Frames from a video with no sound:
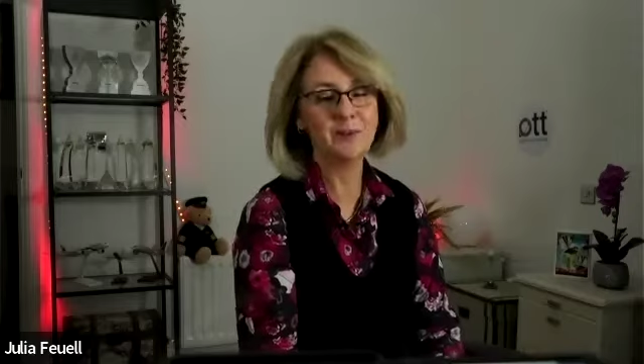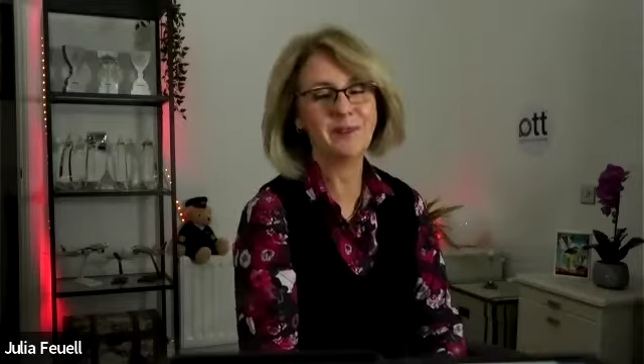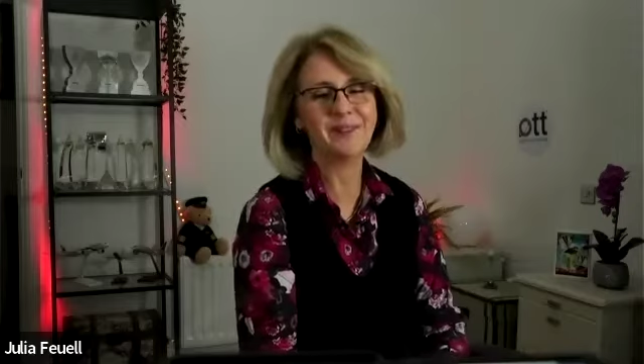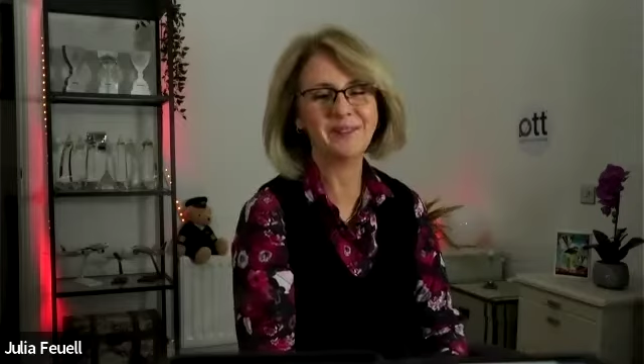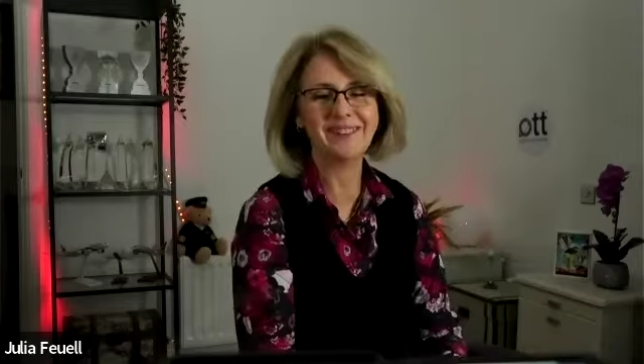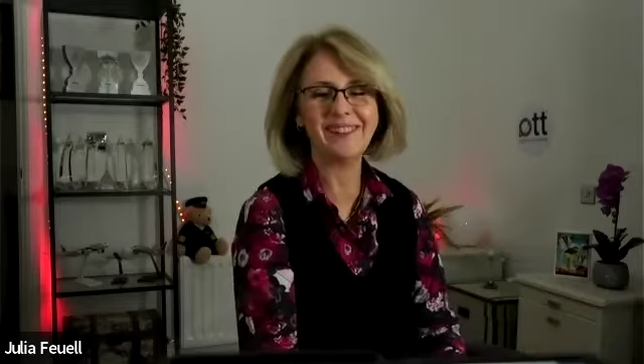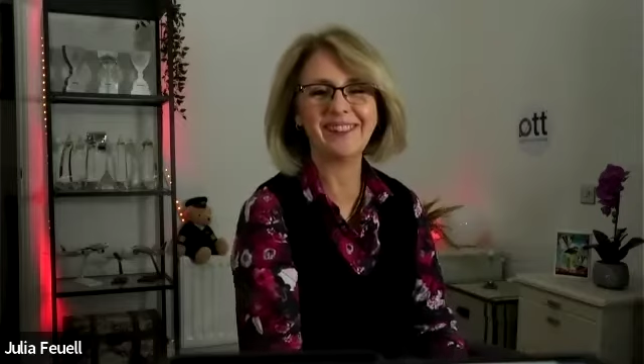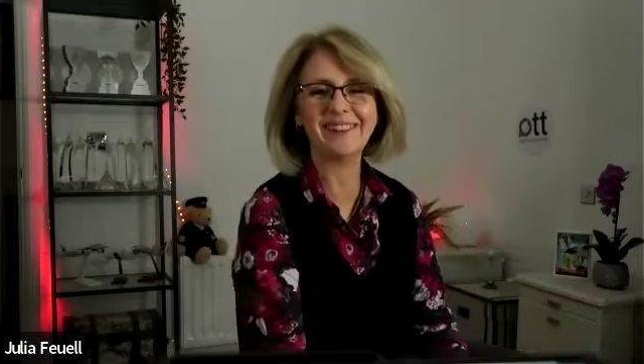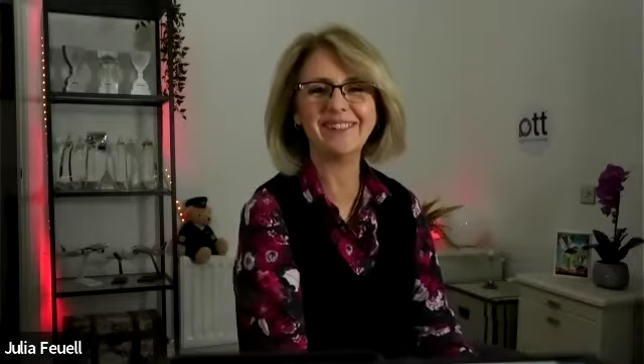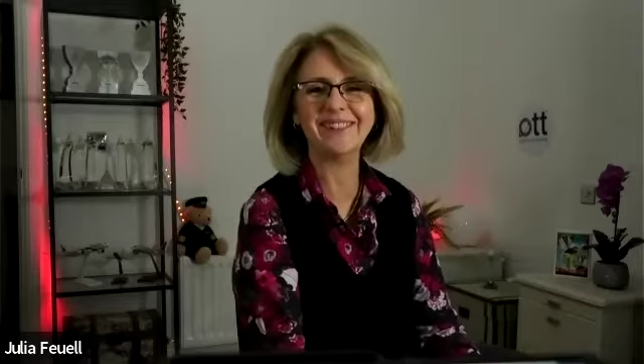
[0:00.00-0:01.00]
obviously that
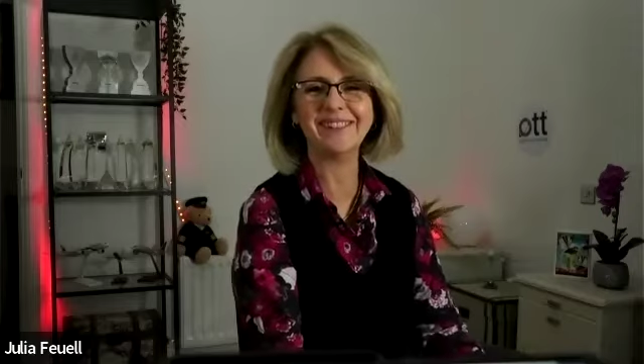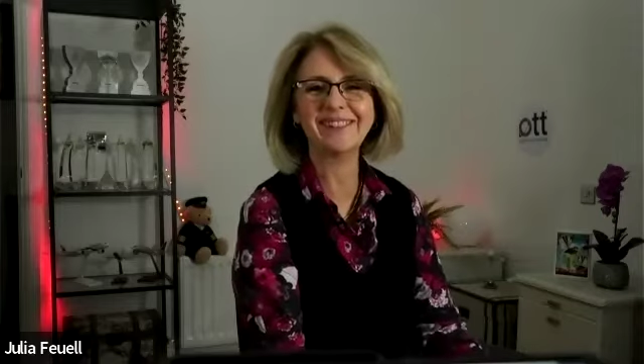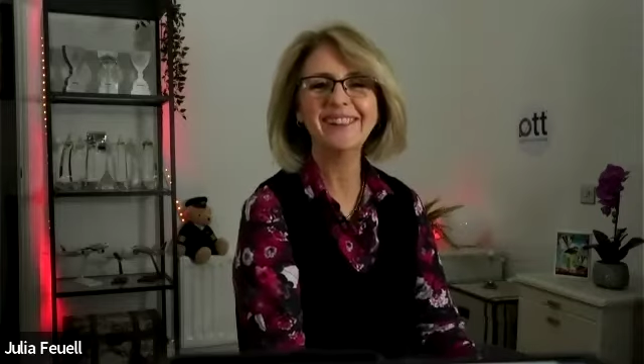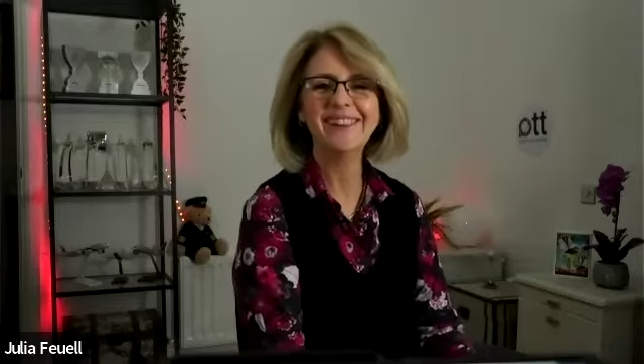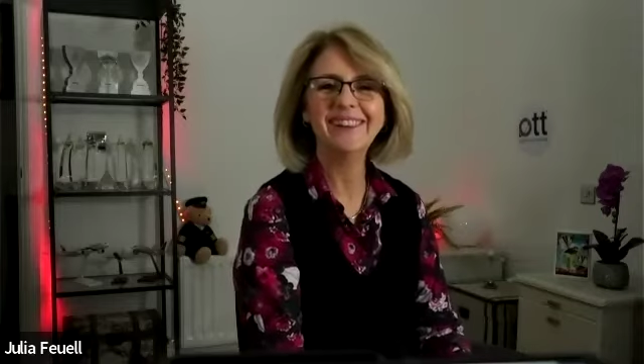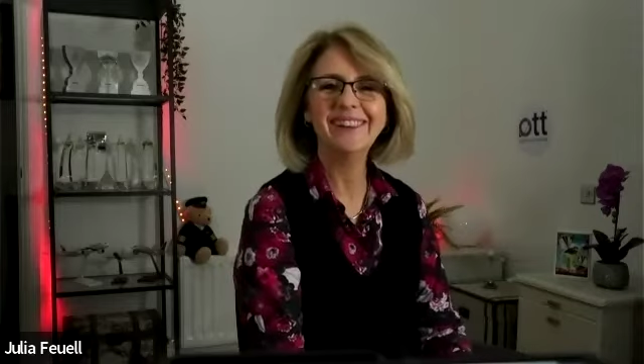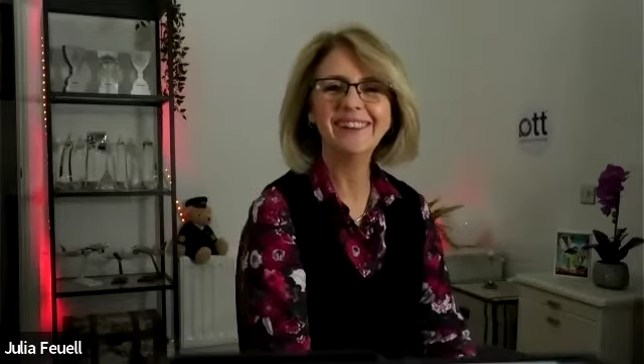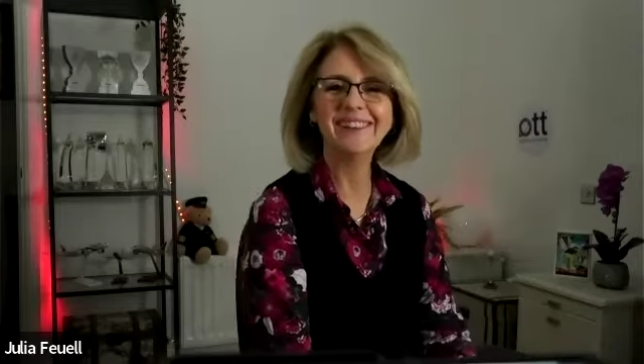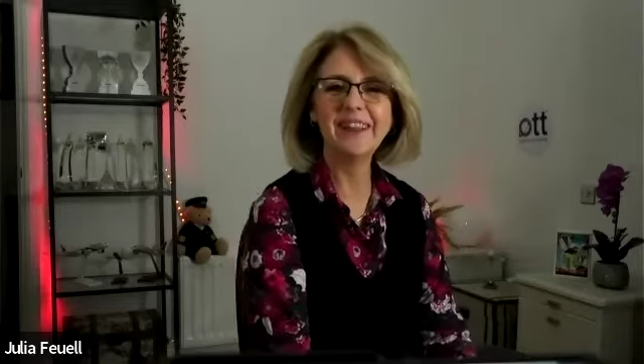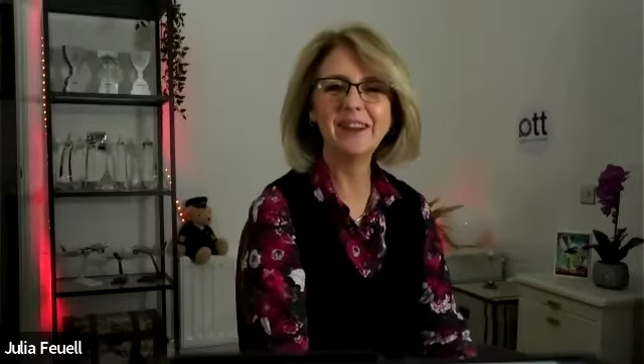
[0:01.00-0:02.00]
it was.
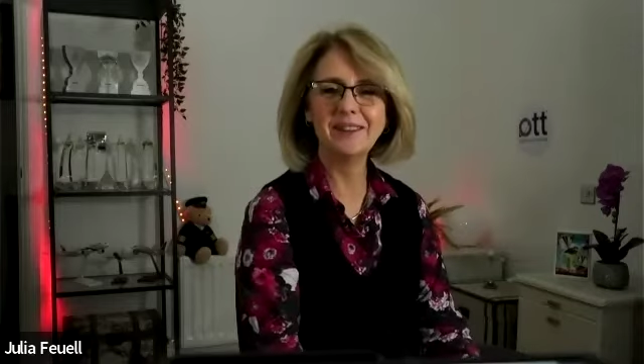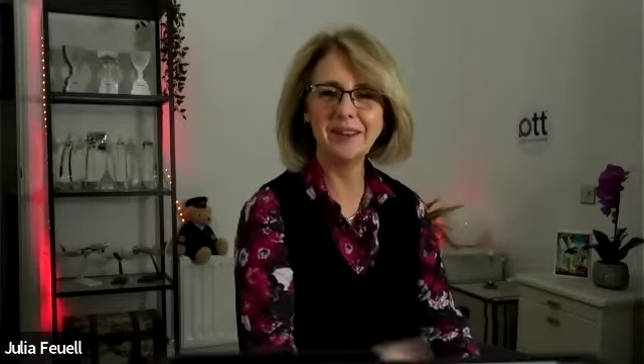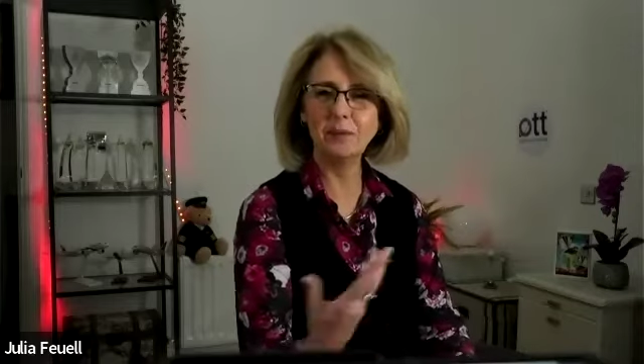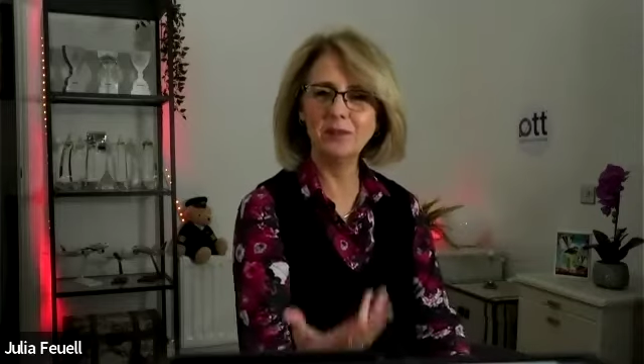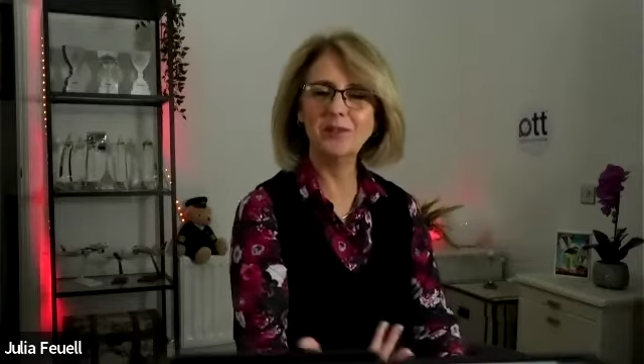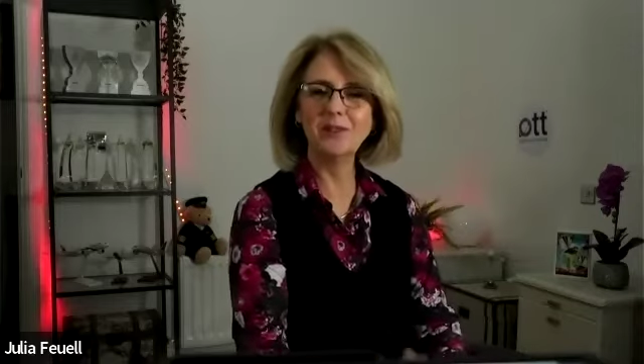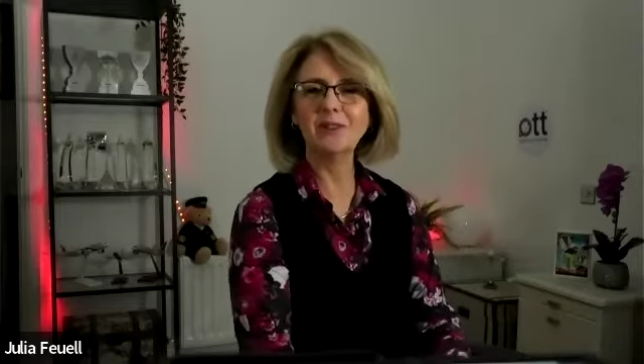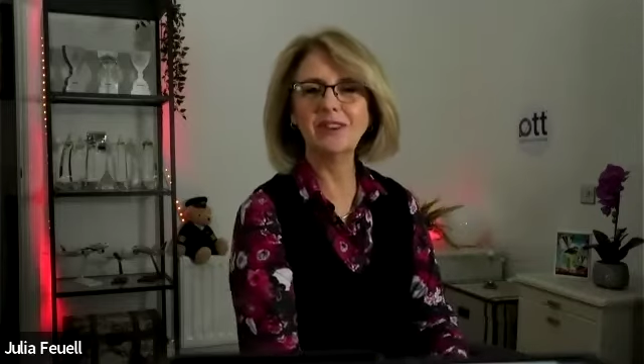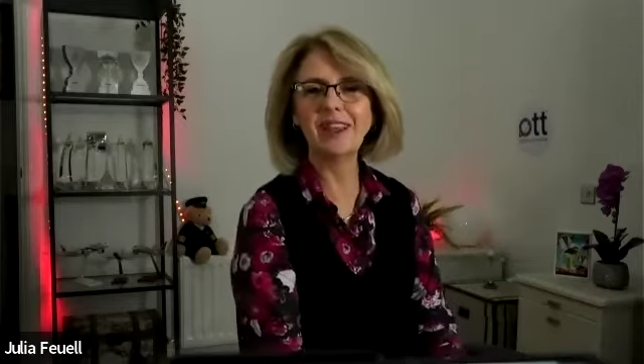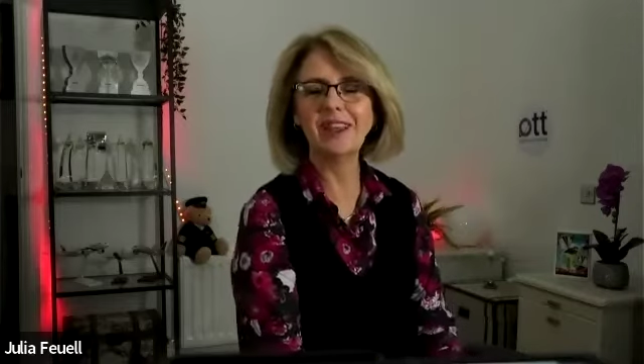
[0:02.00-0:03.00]
Is that what you're sort of
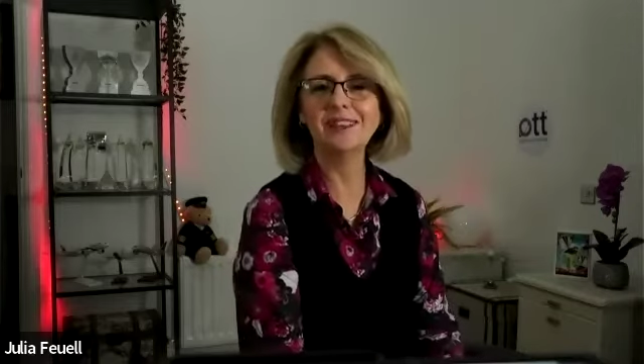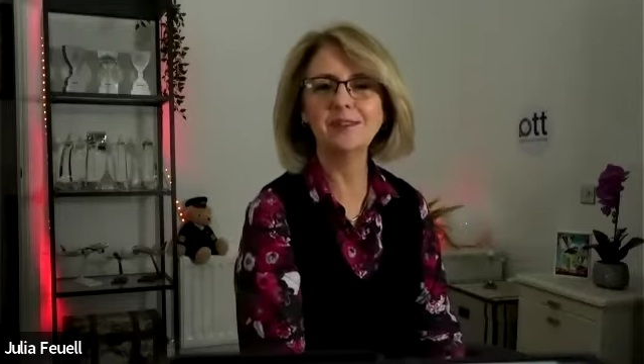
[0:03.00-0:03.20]
saying? Is it